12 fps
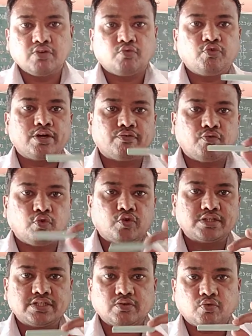We are
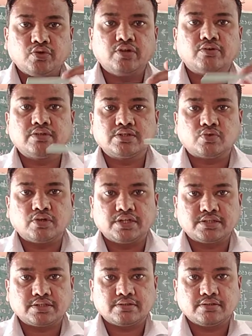focusing only on the solids.